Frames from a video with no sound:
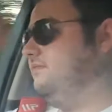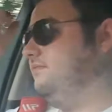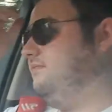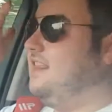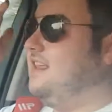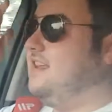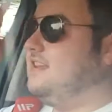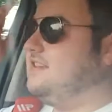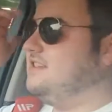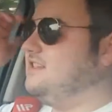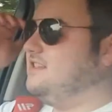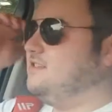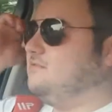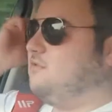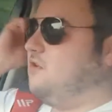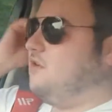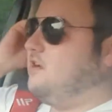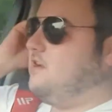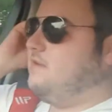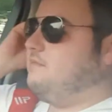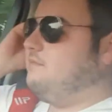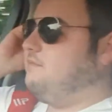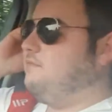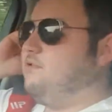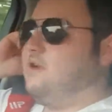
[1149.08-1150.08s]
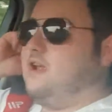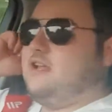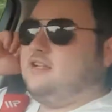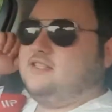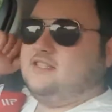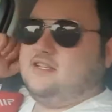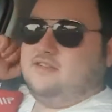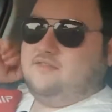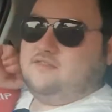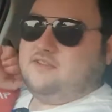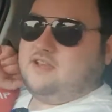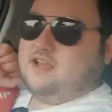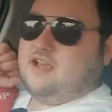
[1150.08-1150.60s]
This is one
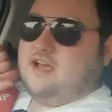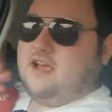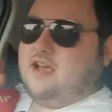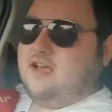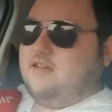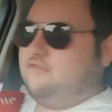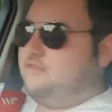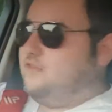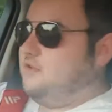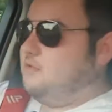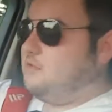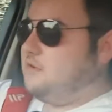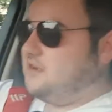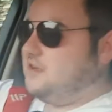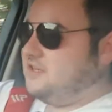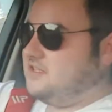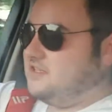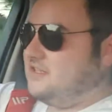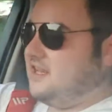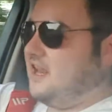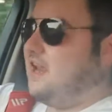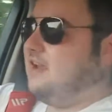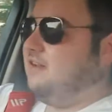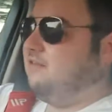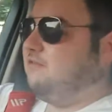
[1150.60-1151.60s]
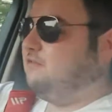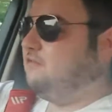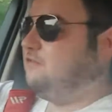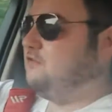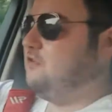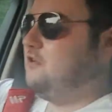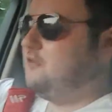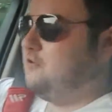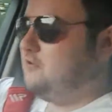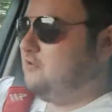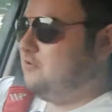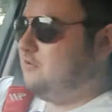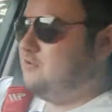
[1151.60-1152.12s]
impressive car. If you want to save
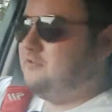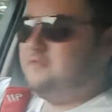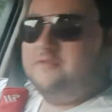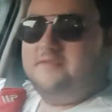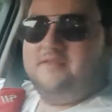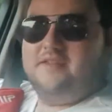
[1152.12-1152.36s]
fuel,